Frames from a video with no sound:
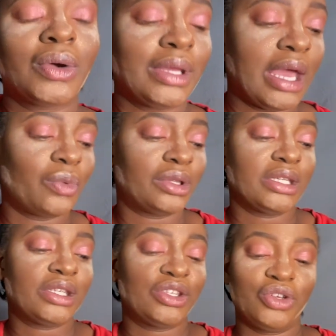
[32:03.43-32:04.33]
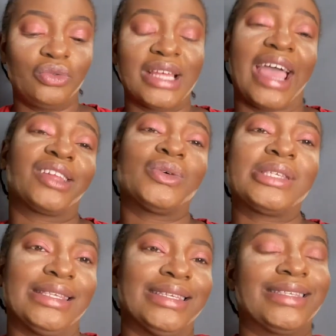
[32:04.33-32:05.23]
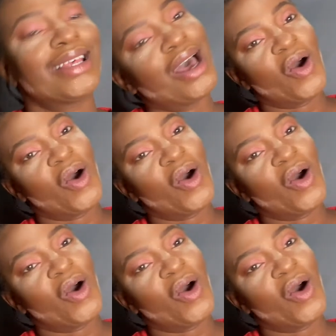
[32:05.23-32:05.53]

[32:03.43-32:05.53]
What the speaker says: oh, yeah, with this new diagnosis,